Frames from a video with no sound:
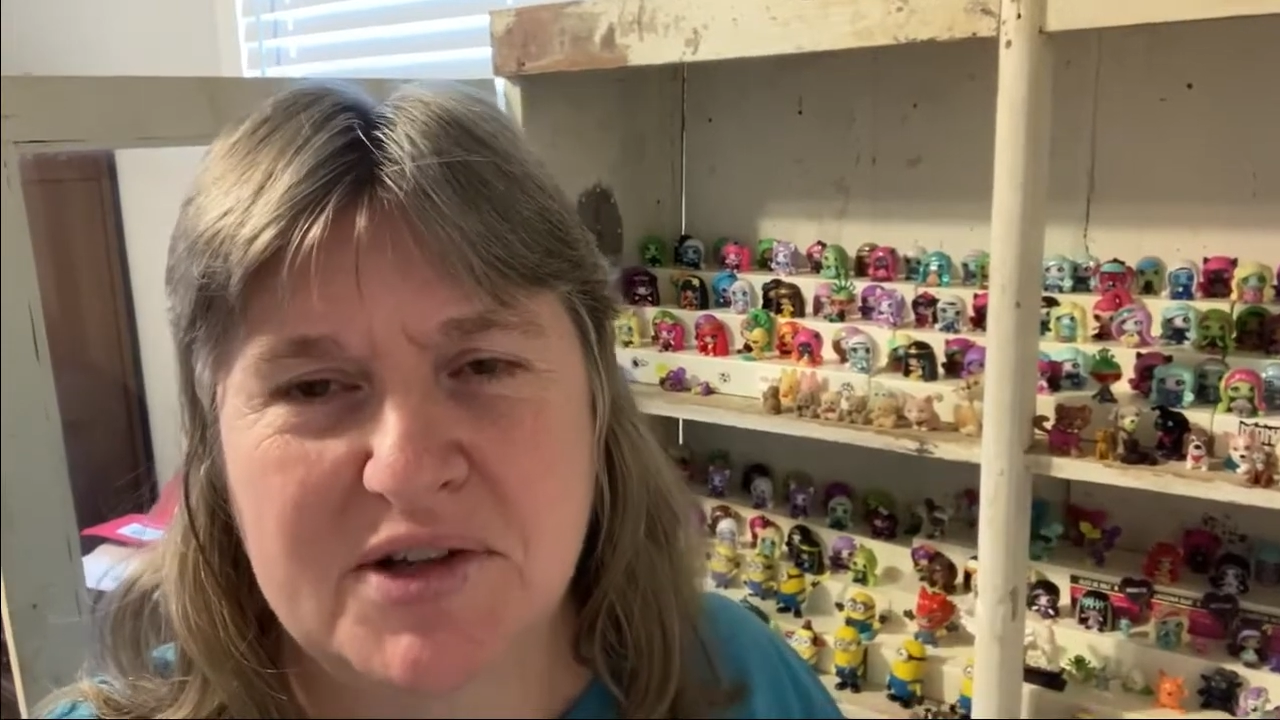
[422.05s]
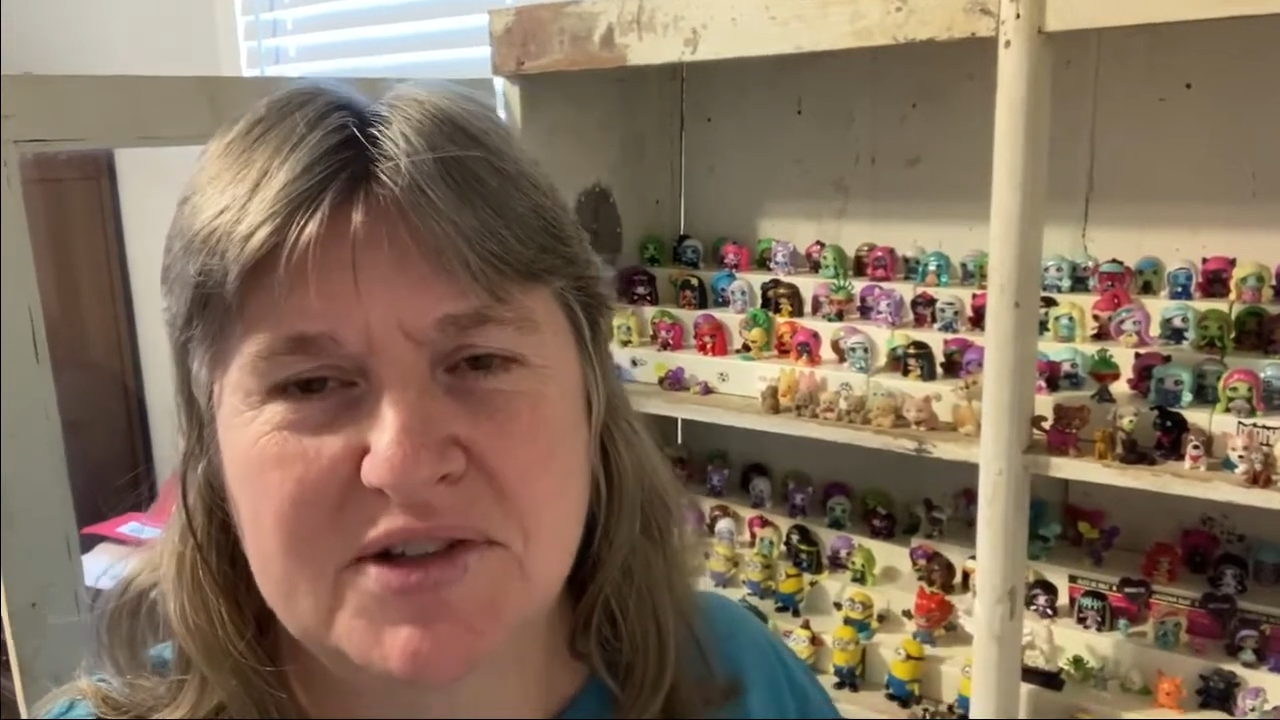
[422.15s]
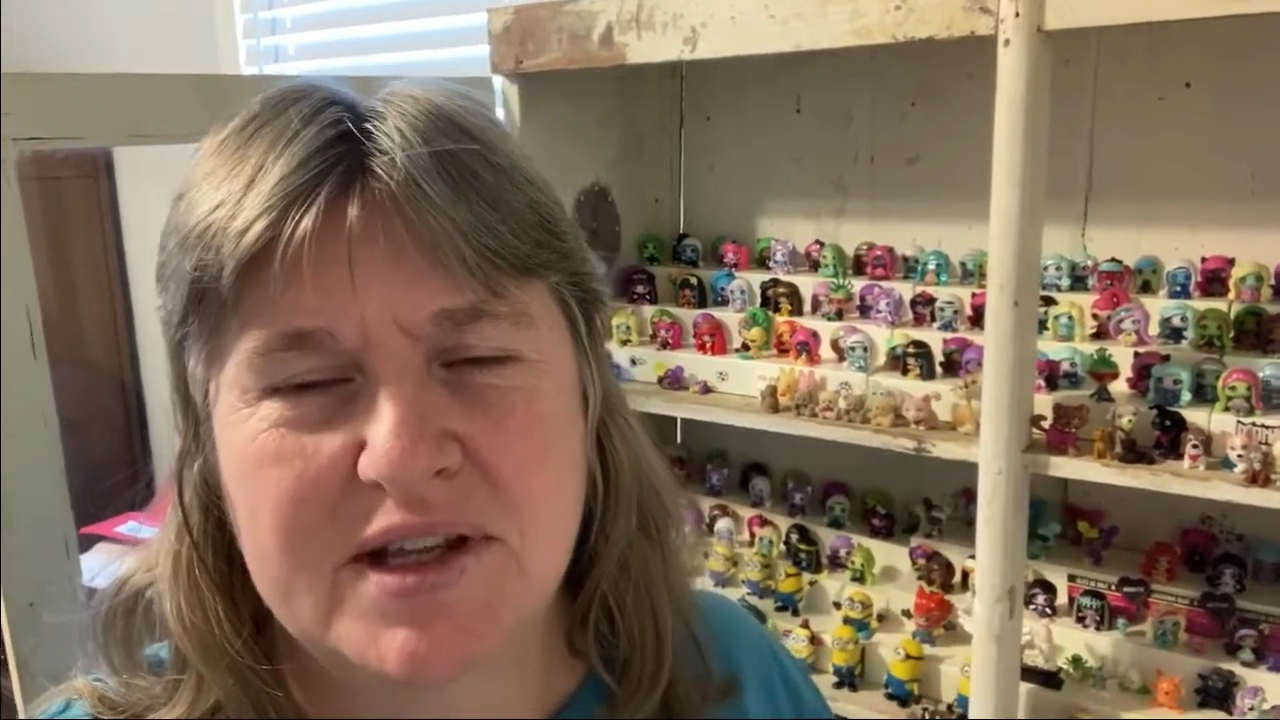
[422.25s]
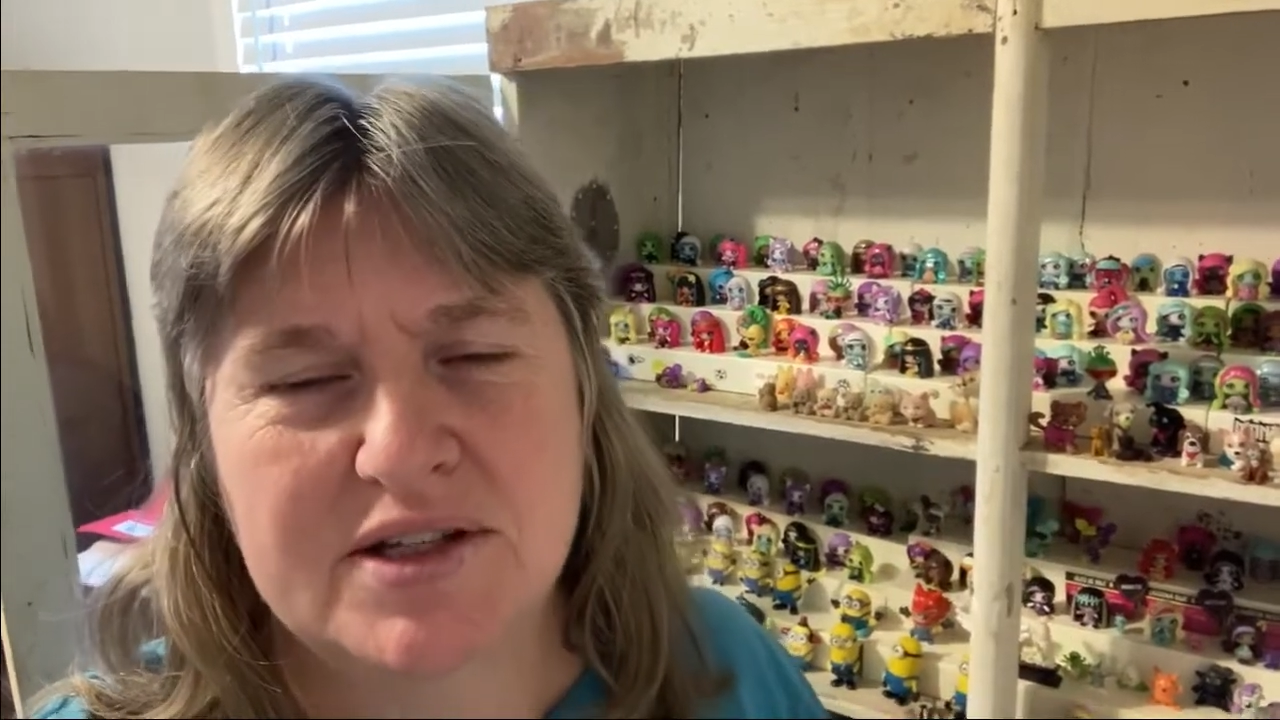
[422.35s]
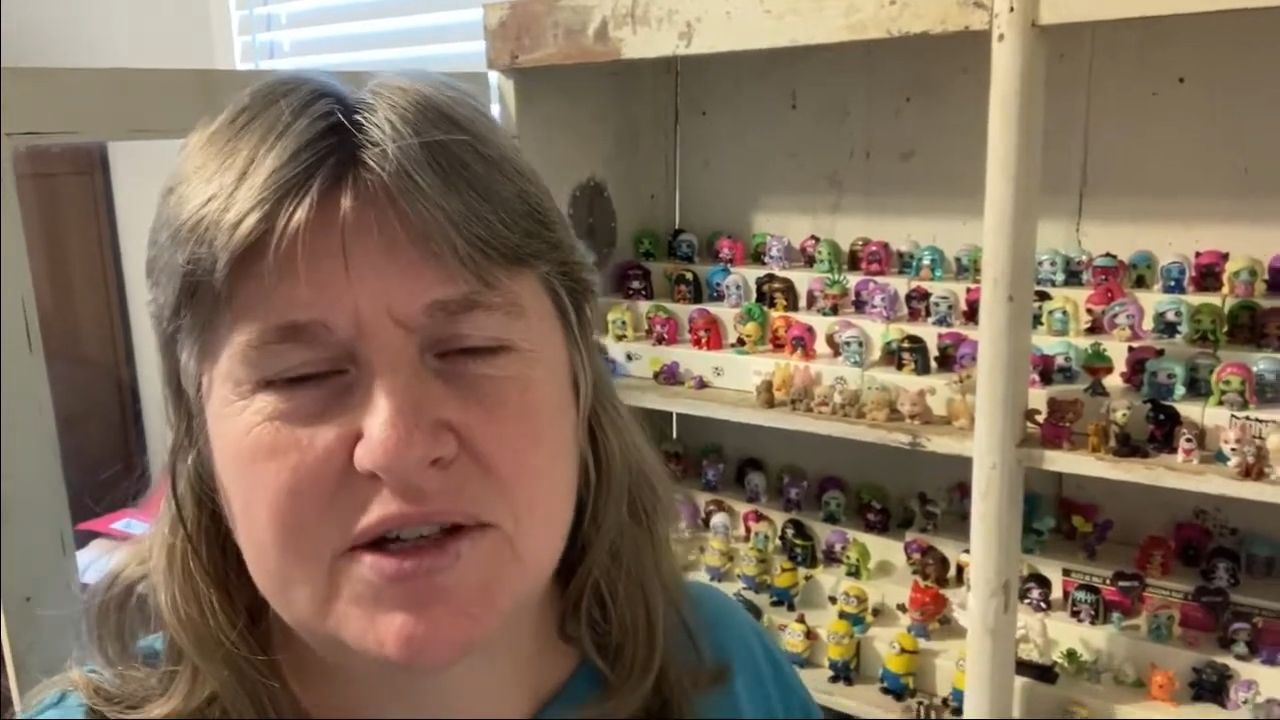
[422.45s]
so
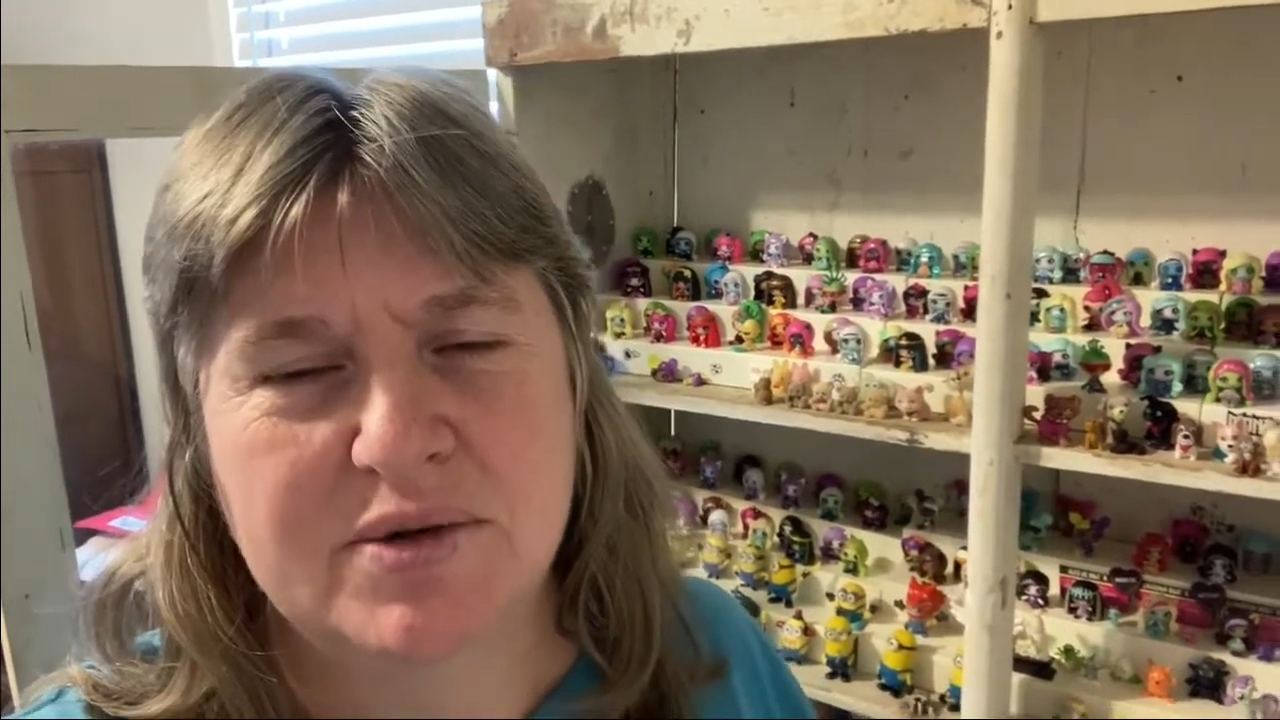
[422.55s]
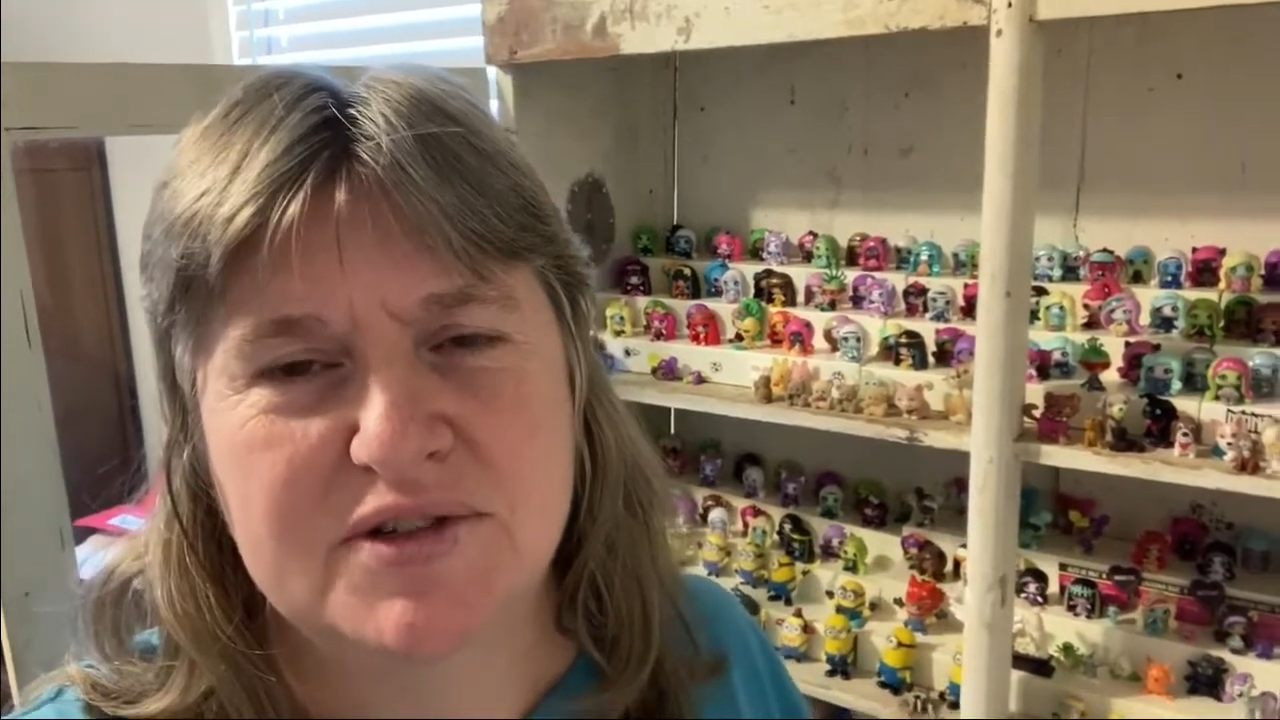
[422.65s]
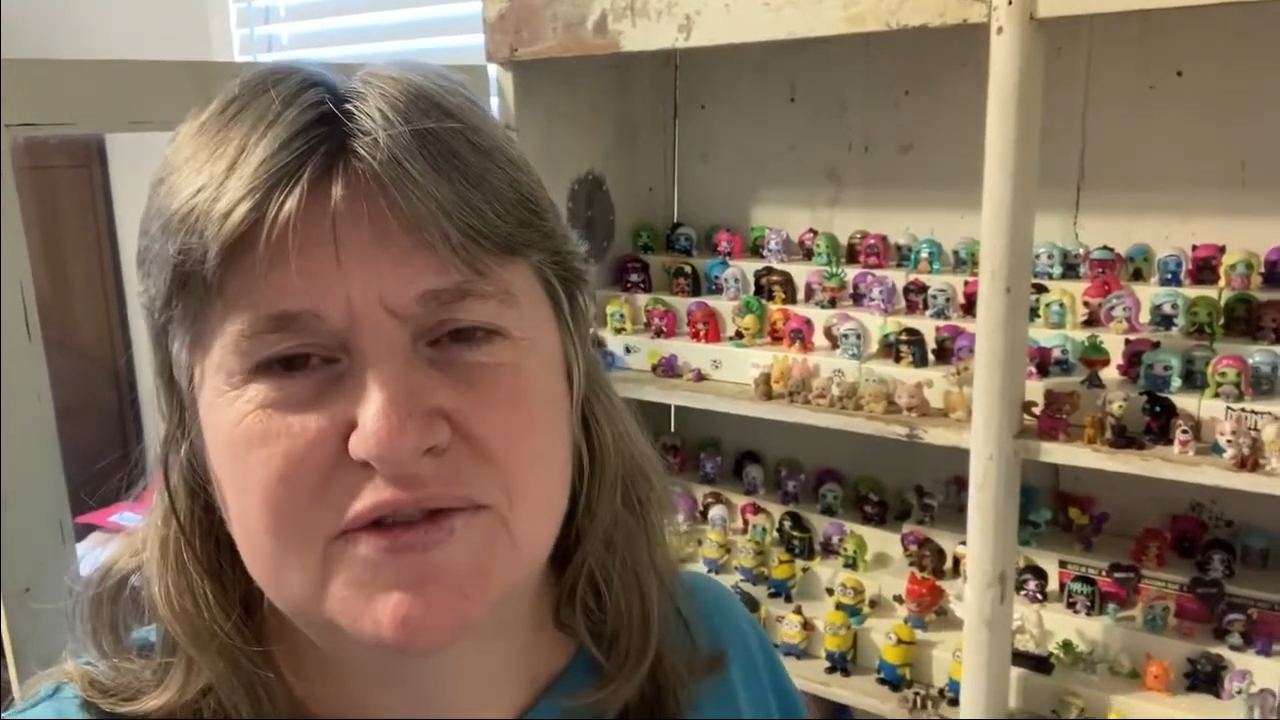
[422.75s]
that's always